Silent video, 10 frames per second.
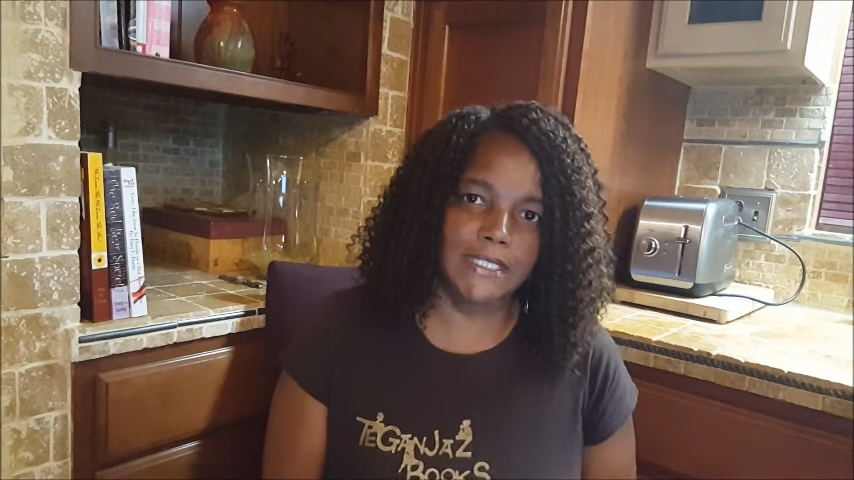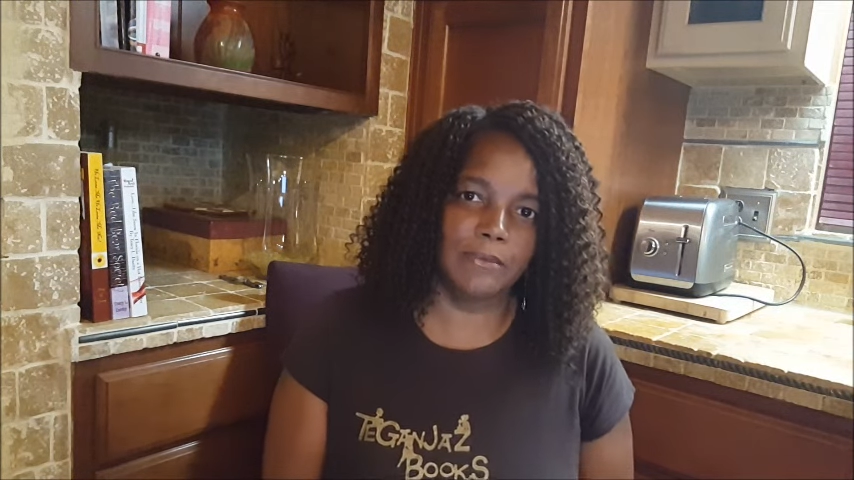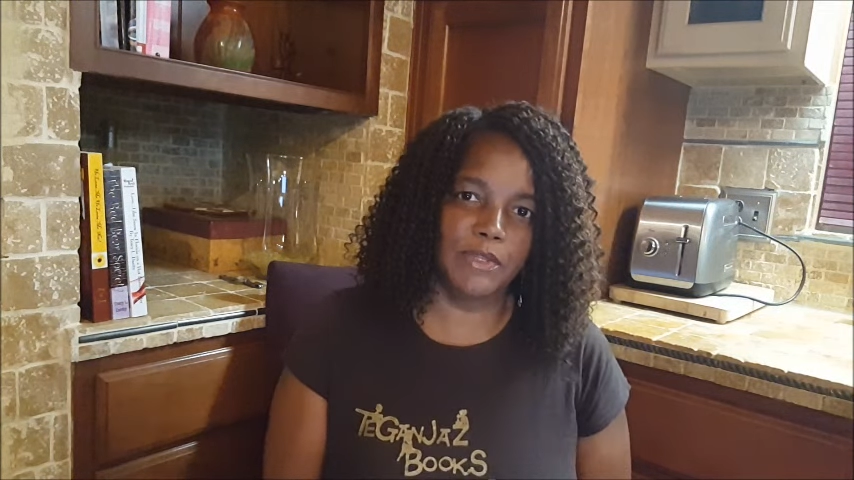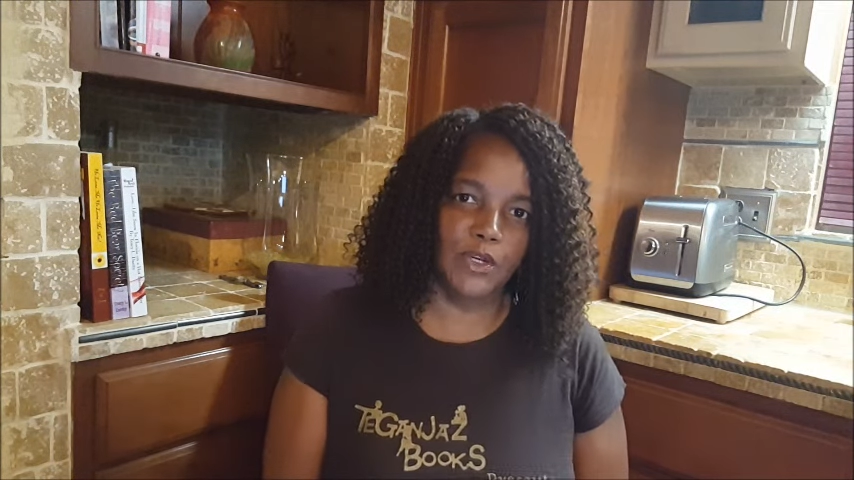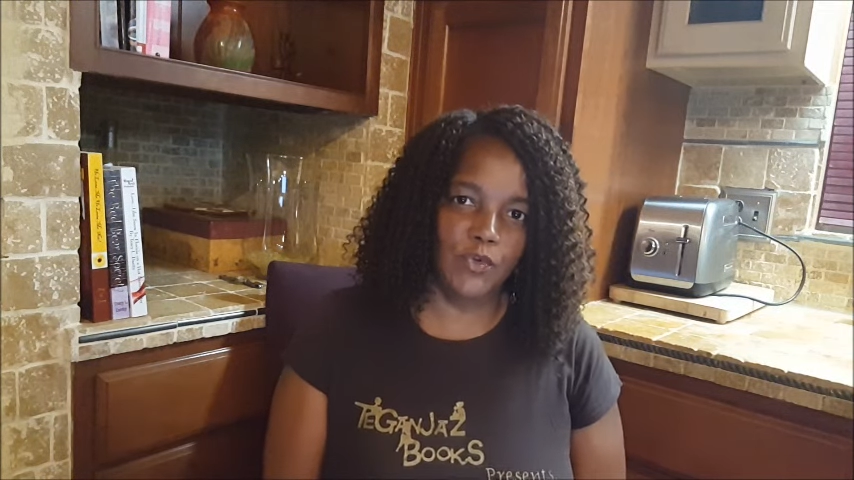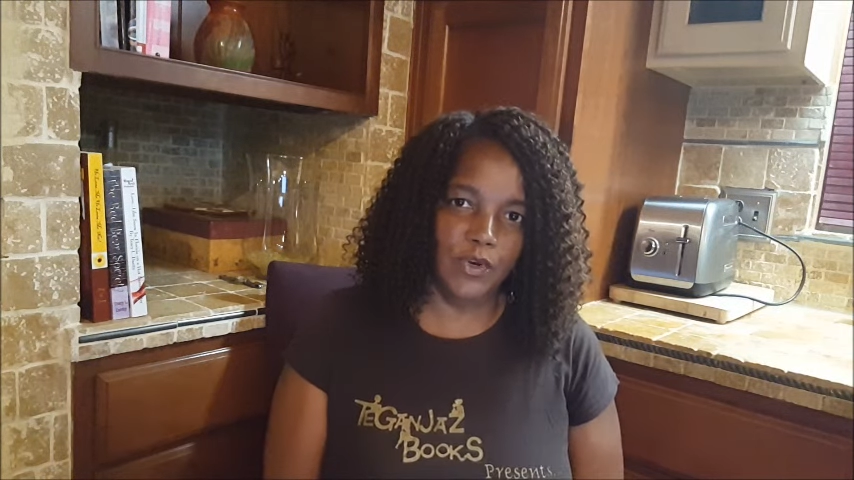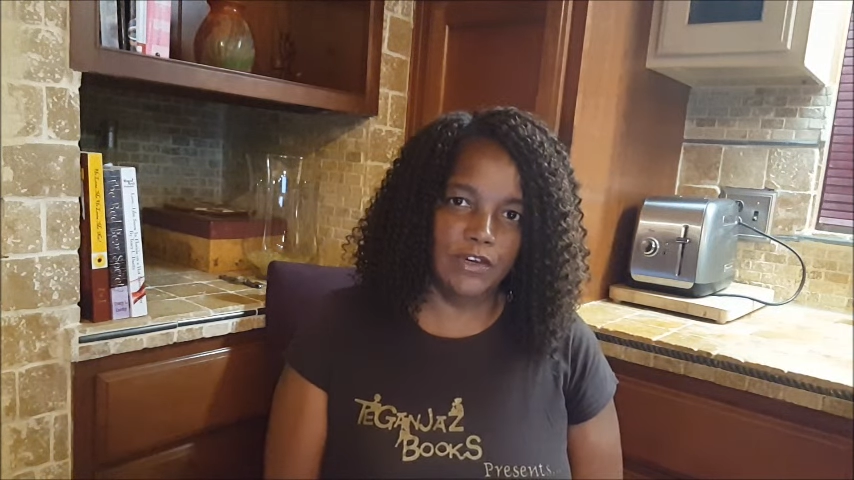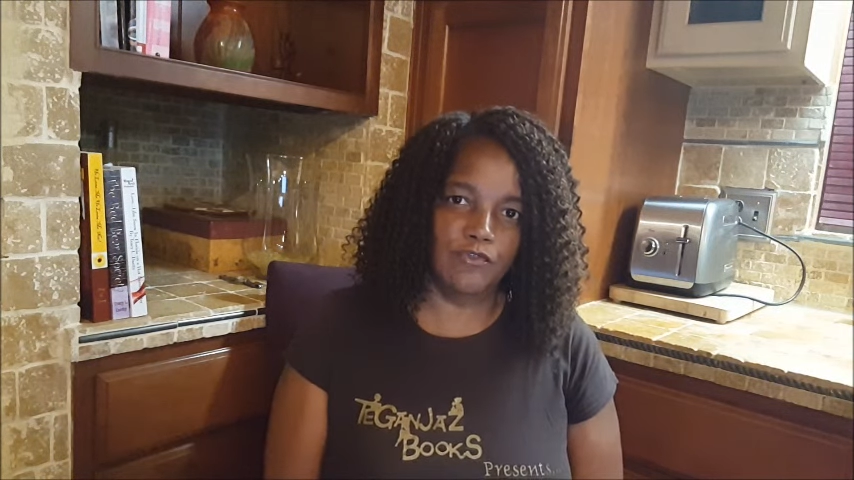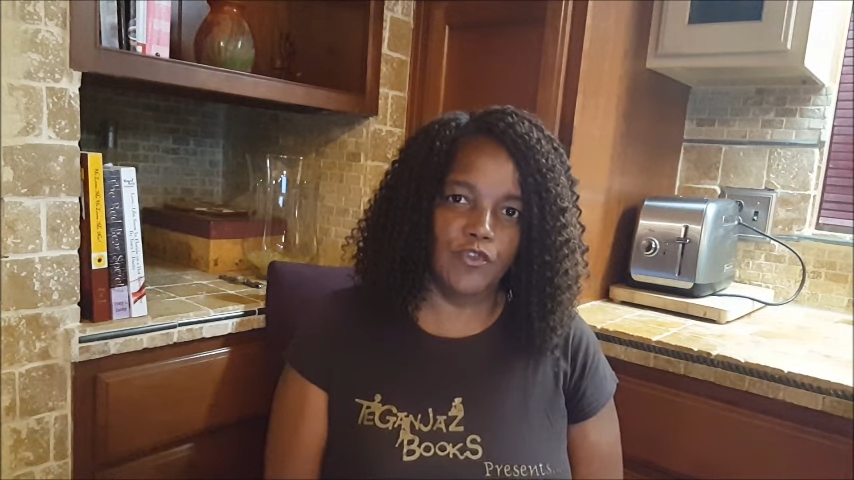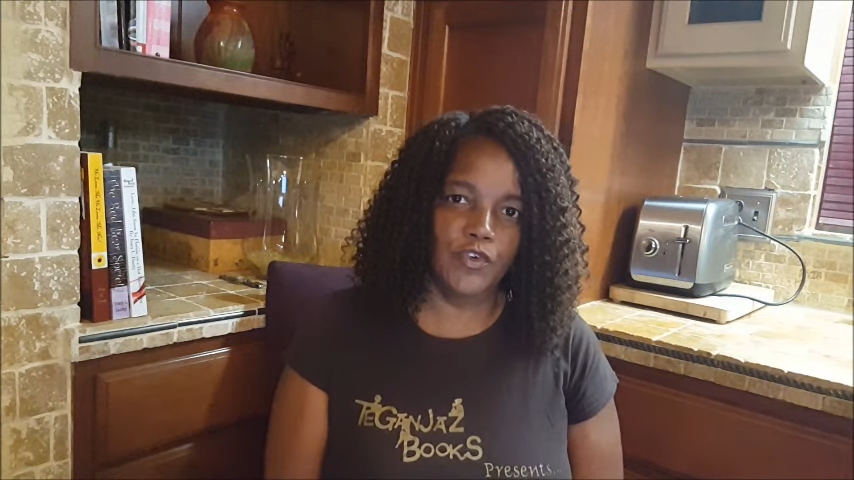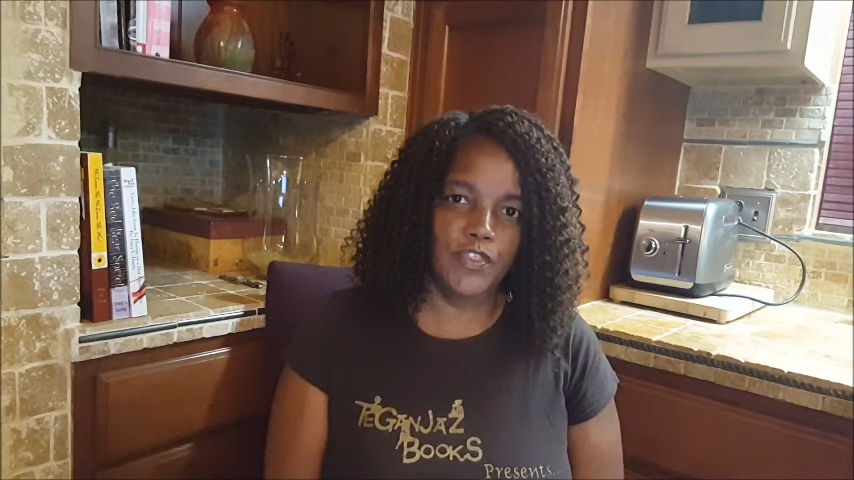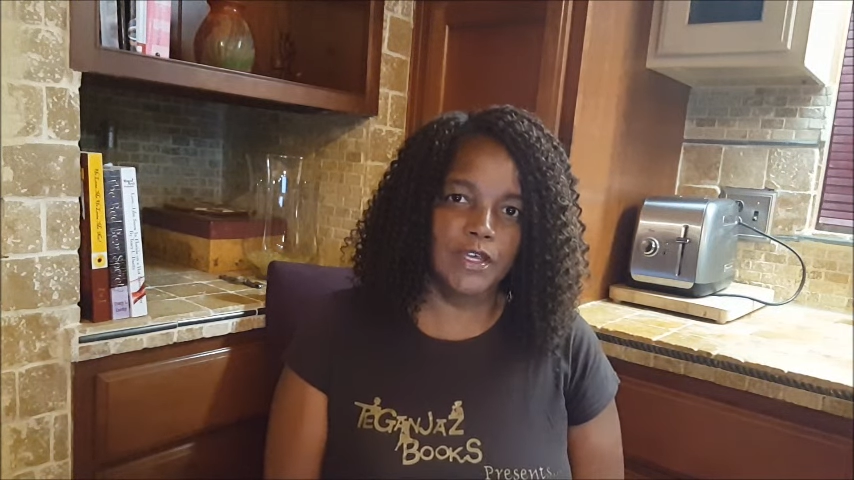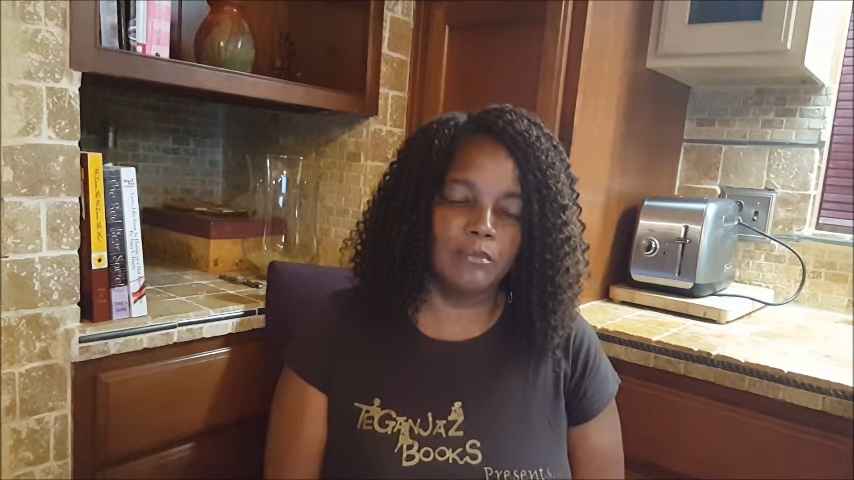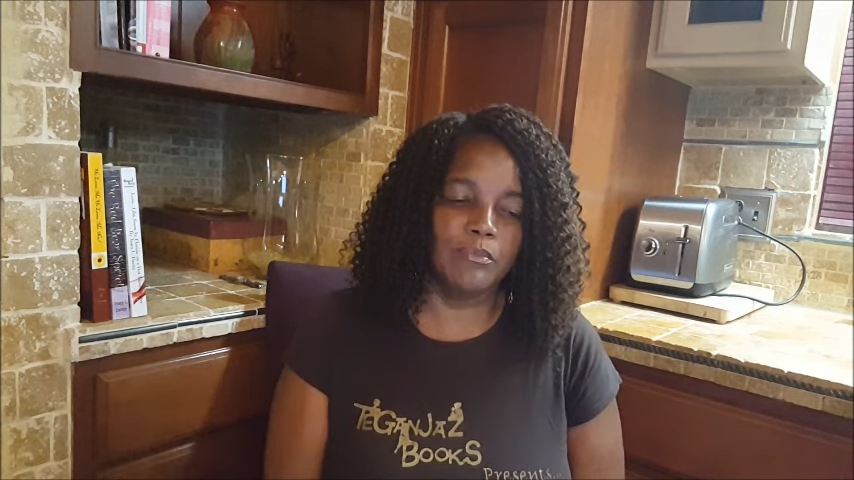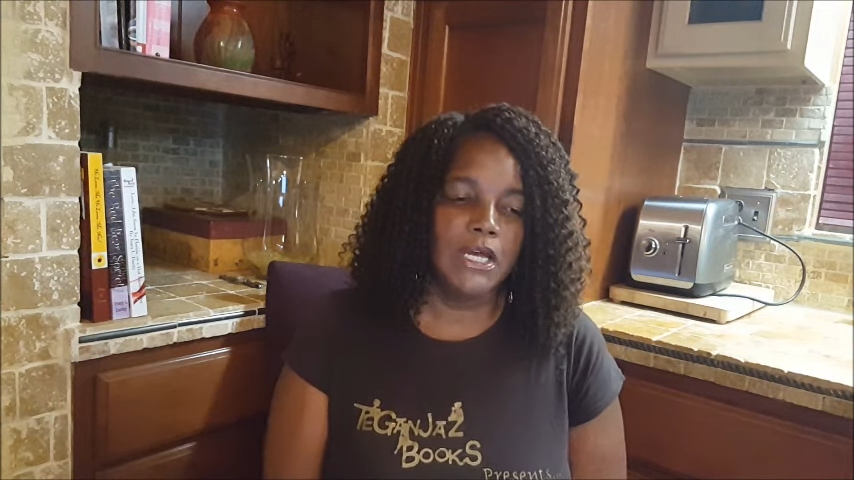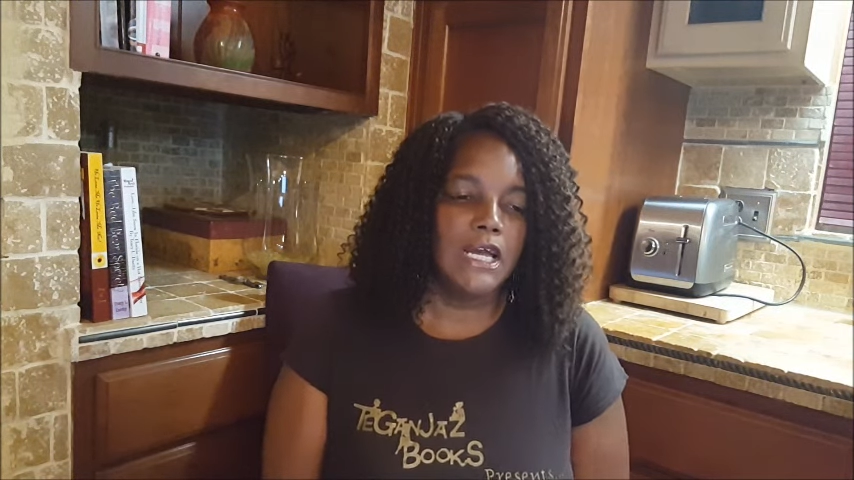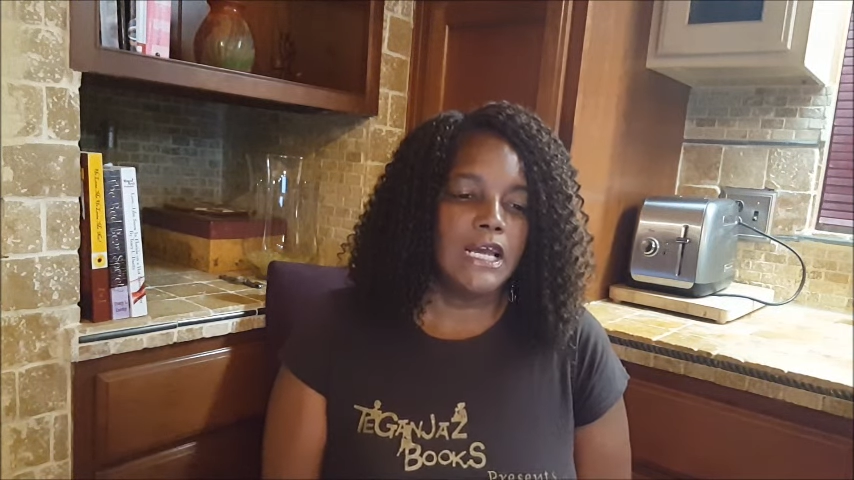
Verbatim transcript: something great for them.